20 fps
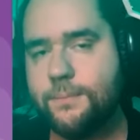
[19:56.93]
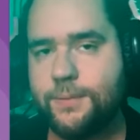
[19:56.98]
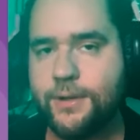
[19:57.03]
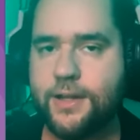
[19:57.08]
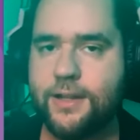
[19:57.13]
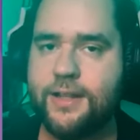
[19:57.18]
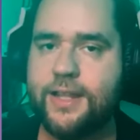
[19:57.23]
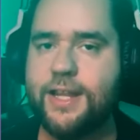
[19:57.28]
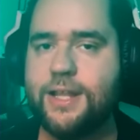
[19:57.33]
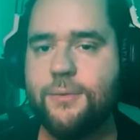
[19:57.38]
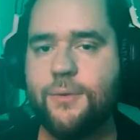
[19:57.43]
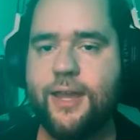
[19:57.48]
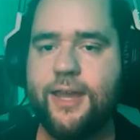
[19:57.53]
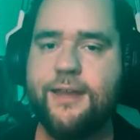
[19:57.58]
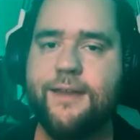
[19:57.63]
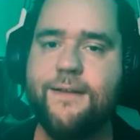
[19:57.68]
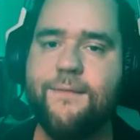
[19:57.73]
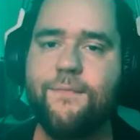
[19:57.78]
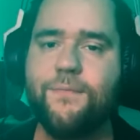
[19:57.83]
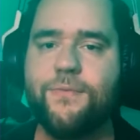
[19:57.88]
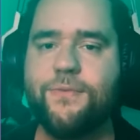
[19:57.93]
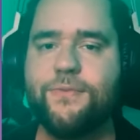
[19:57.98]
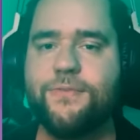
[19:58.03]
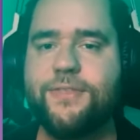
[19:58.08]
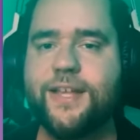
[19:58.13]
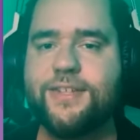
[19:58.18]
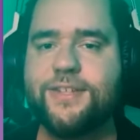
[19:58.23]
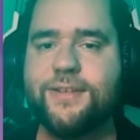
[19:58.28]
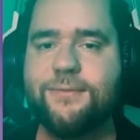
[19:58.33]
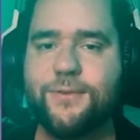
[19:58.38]
But anyway,
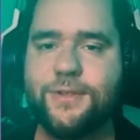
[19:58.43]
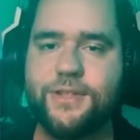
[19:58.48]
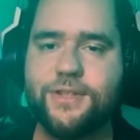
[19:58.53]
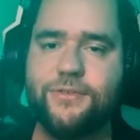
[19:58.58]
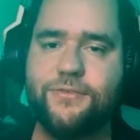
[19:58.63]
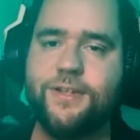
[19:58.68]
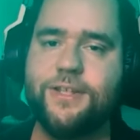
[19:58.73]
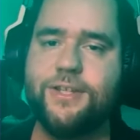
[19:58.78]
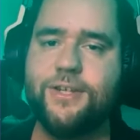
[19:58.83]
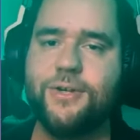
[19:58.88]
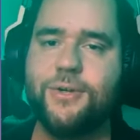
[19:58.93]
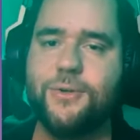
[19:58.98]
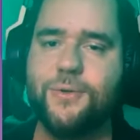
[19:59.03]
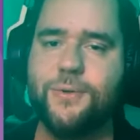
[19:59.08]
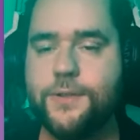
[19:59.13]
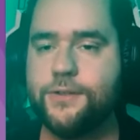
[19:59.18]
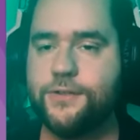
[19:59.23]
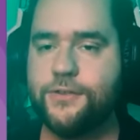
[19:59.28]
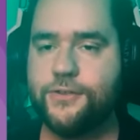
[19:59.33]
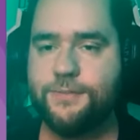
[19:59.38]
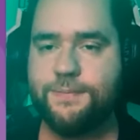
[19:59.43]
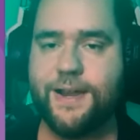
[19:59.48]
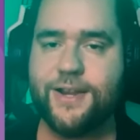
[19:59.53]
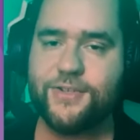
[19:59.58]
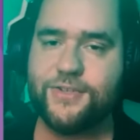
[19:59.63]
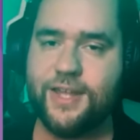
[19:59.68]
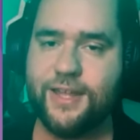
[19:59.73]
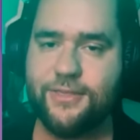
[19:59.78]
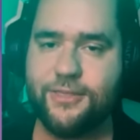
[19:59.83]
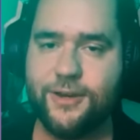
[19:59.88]
that's it for this video.
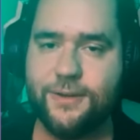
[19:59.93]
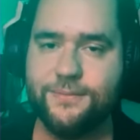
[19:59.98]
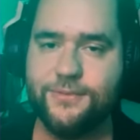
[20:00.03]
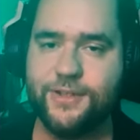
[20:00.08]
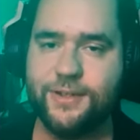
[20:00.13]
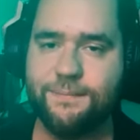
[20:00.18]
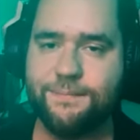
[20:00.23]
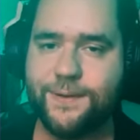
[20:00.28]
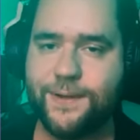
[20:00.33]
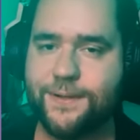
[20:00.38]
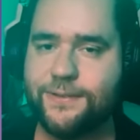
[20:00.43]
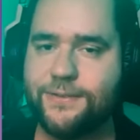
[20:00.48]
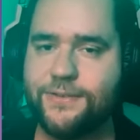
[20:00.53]
Smash that thumbs up button,